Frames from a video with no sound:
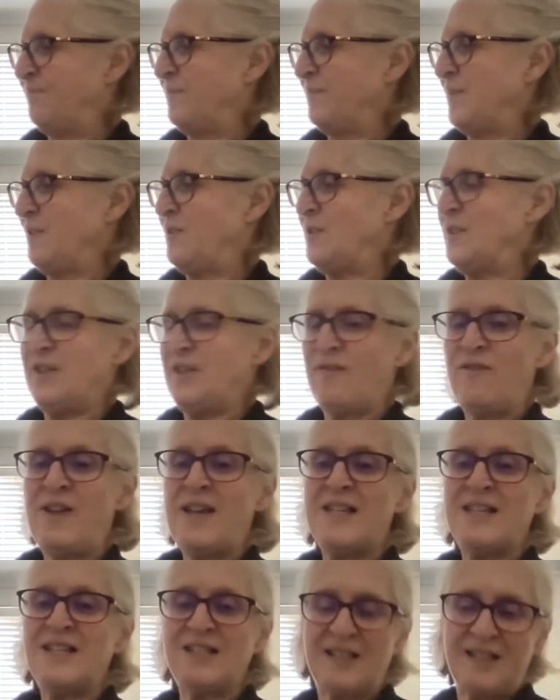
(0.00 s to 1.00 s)
Because the
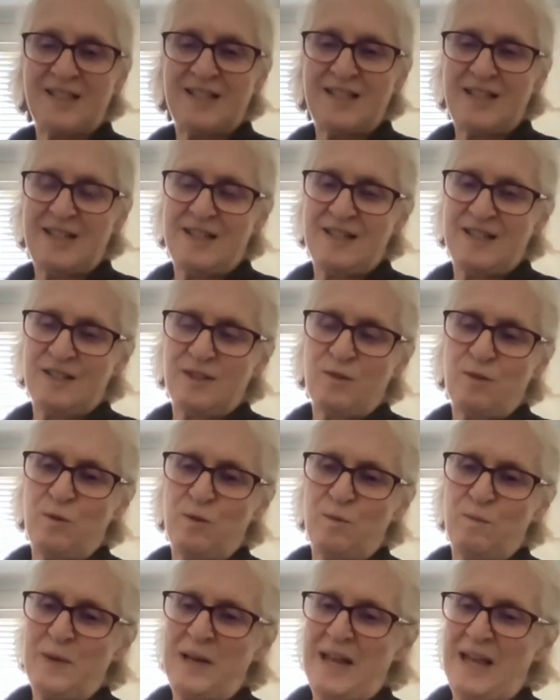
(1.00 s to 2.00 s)
fair's just in the school
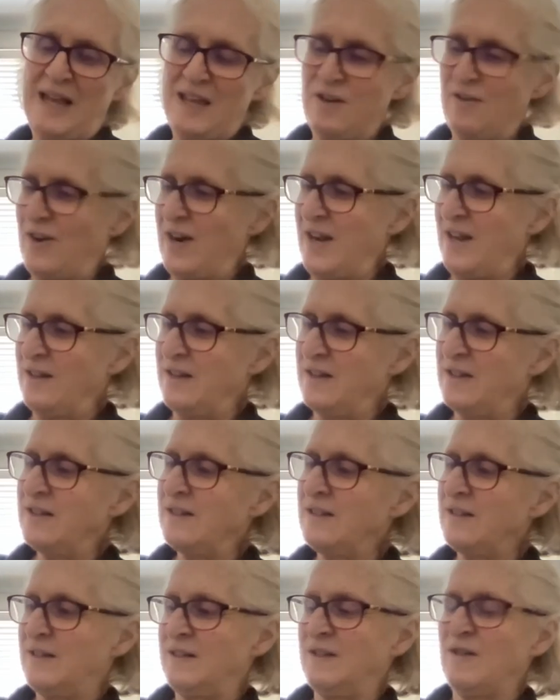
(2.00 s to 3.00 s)
playground,
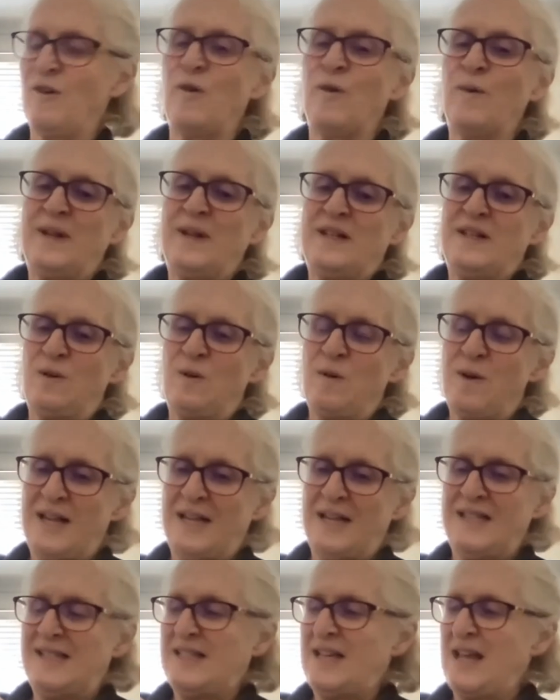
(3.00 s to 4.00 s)
so it's
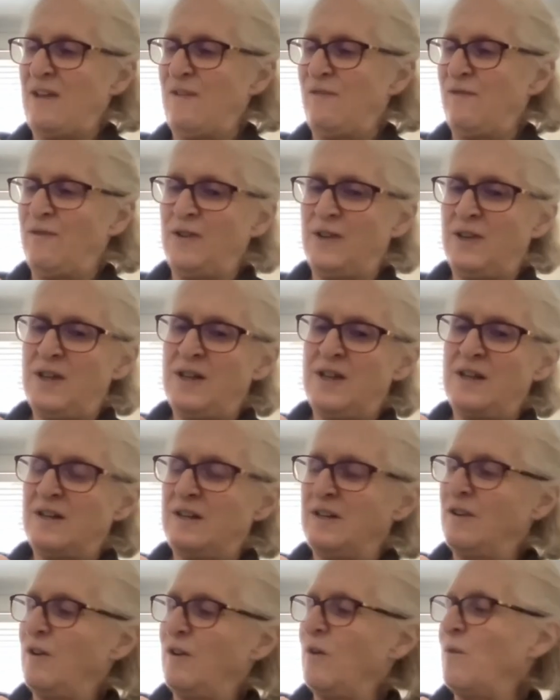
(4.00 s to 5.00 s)
quite safe to
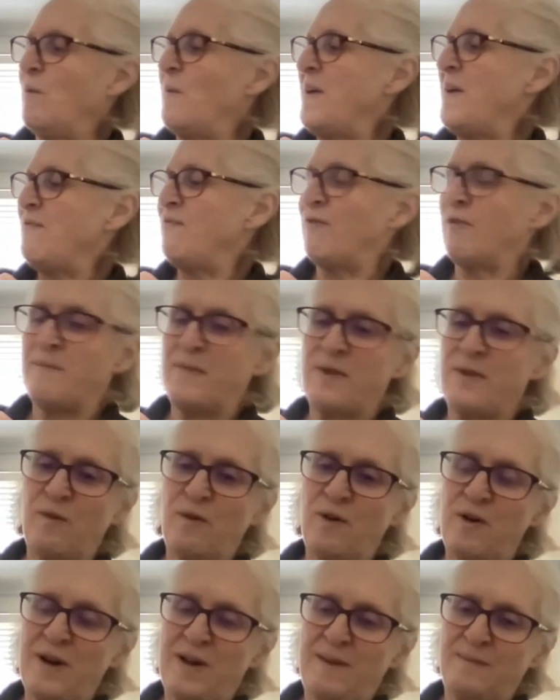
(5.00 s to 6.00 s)
go away from the
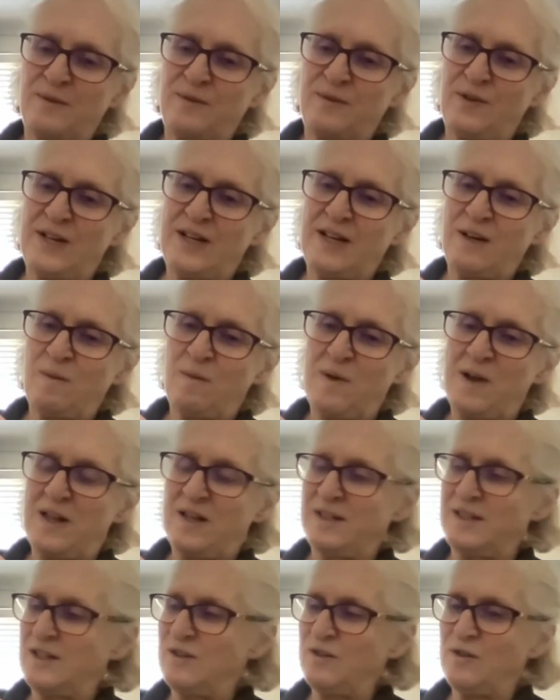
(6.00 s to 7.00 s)
grown-ups for a little while
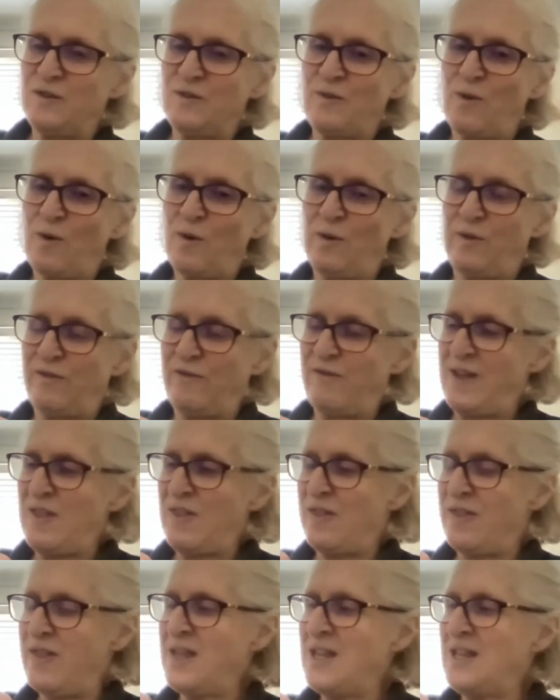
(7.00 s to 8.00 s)
to do all the fun
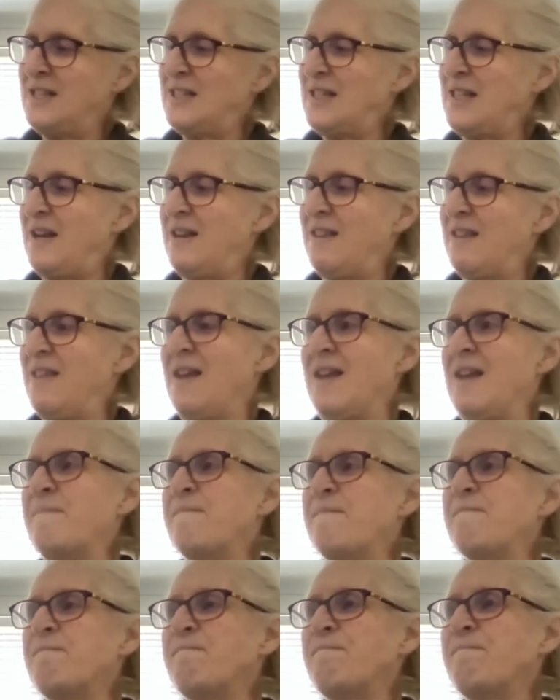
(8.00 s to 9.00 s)
things that are there.
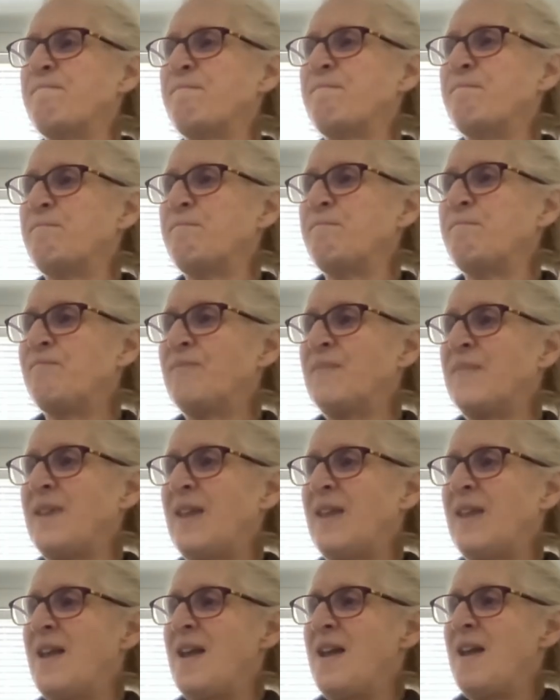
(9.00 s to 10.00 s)

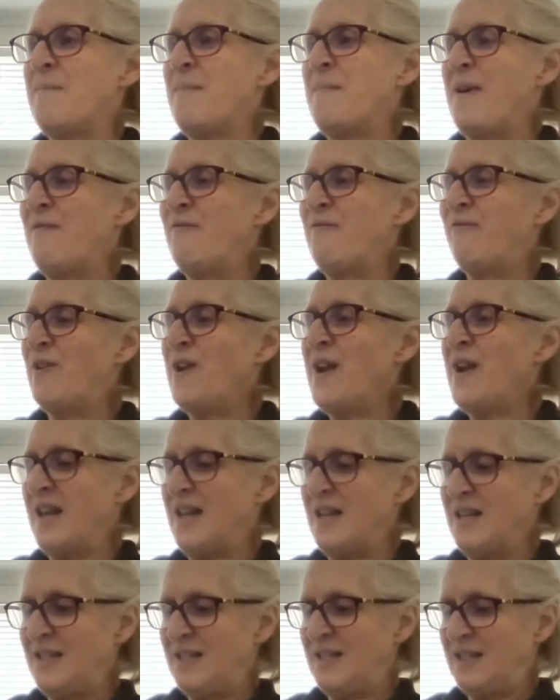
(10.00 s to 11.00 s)
My
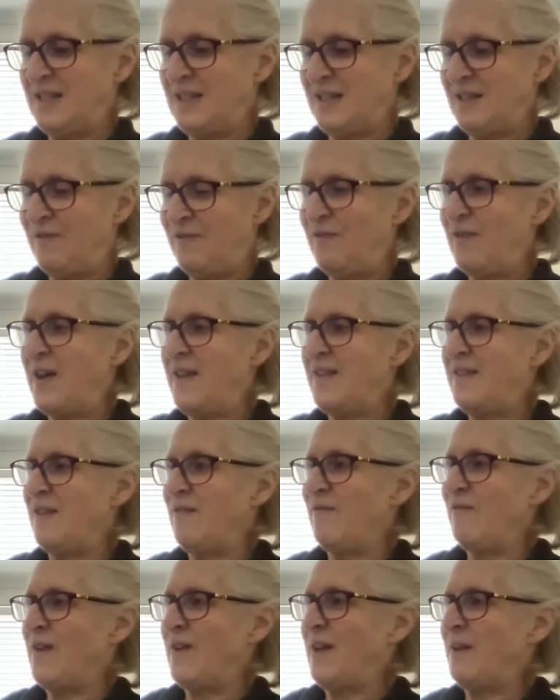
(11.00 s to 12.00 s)
friends find their
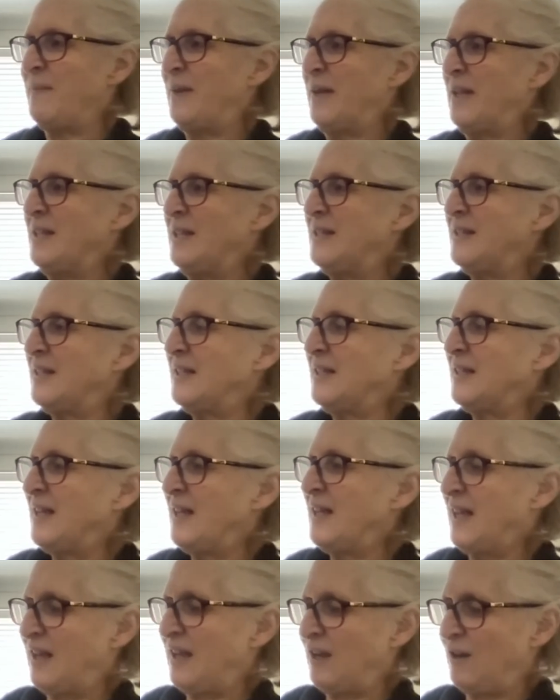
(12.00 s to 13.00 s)
families
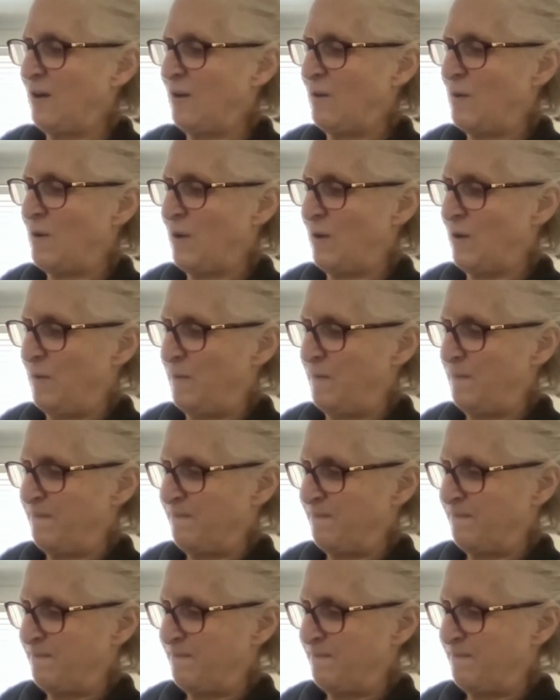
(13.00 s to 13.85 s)
and go home.